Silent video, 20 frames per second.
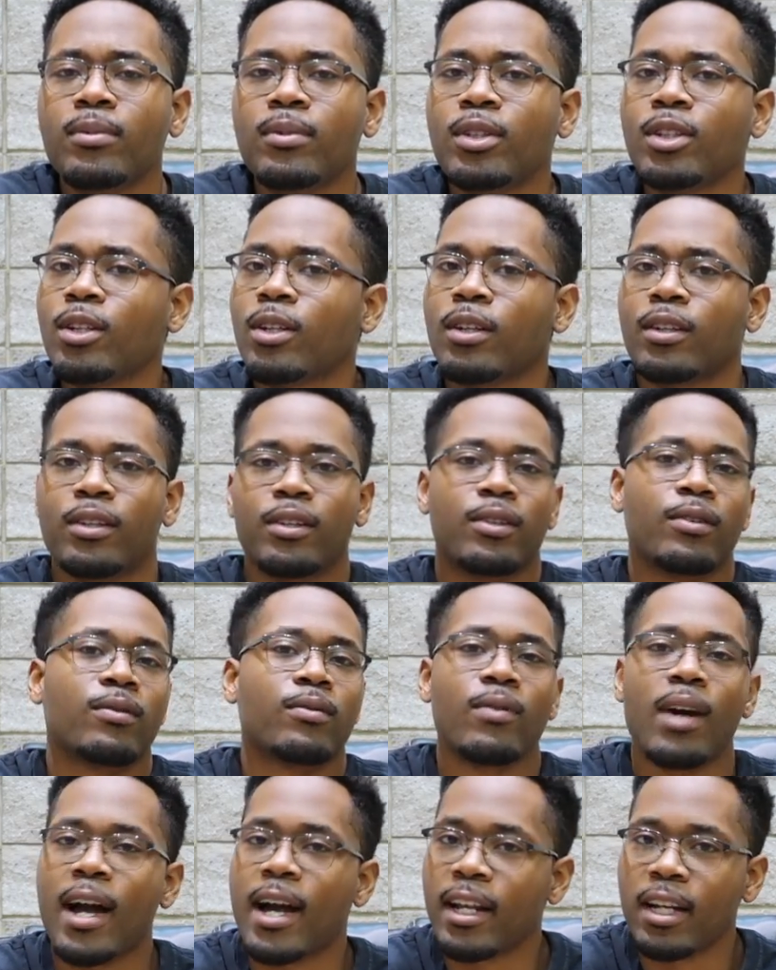you're
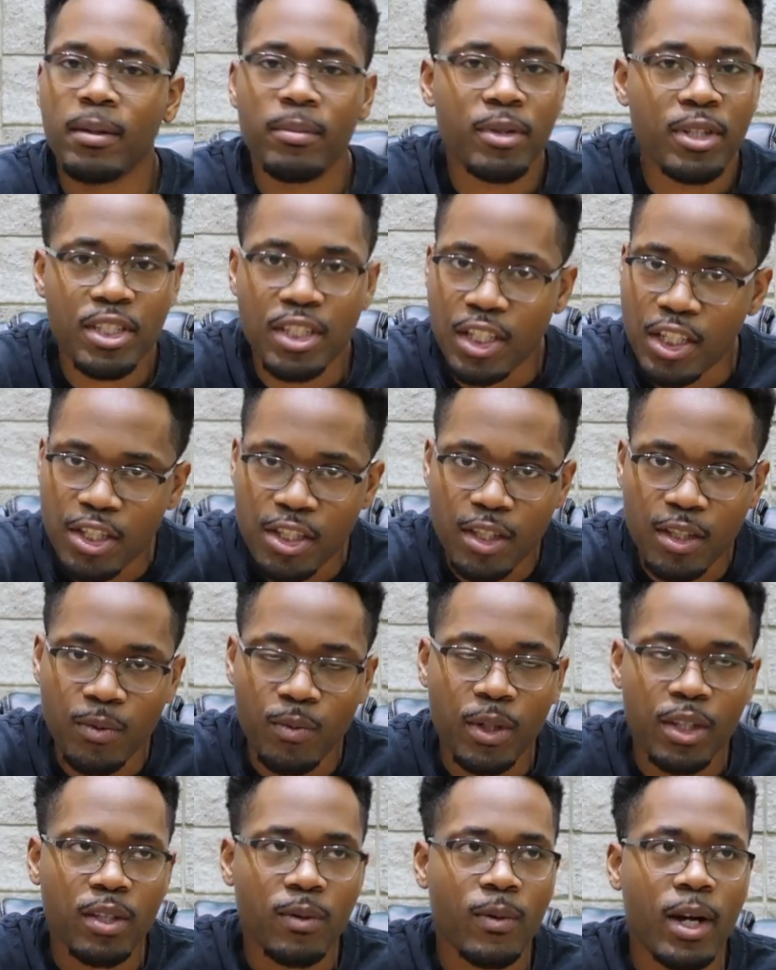right in position
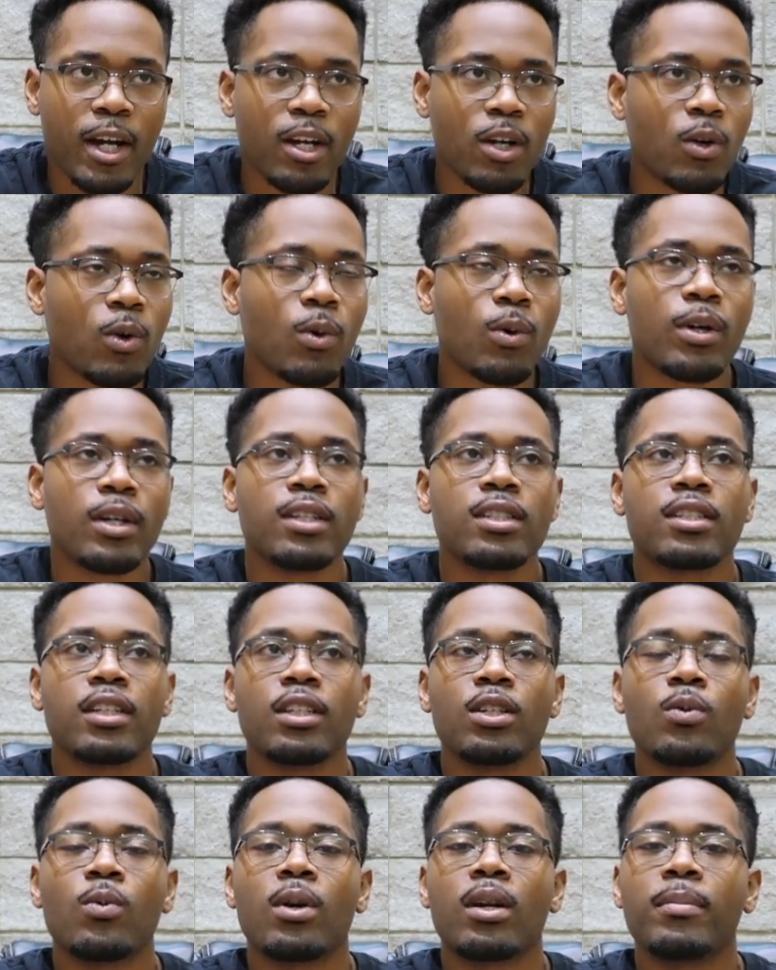with the right coins that
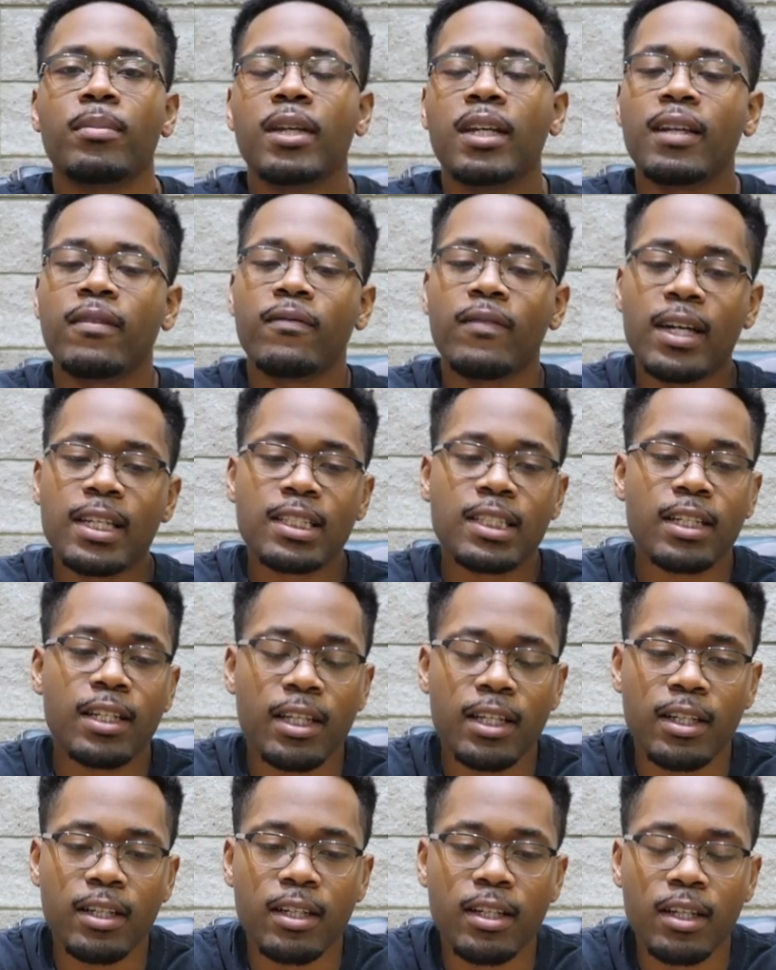you want to be invested
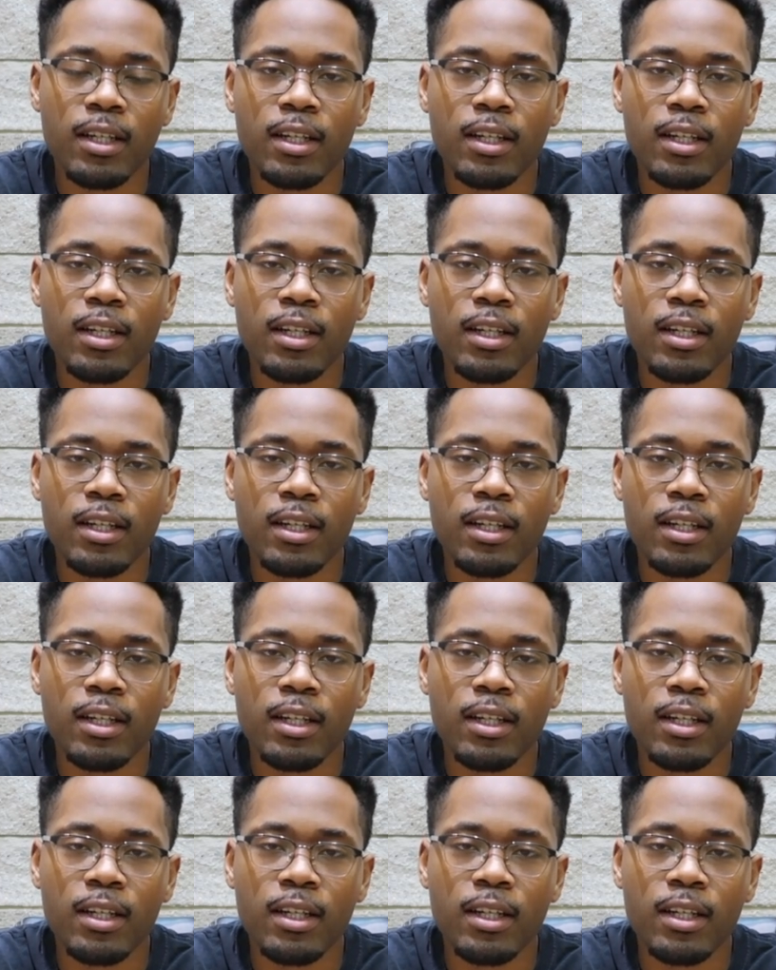in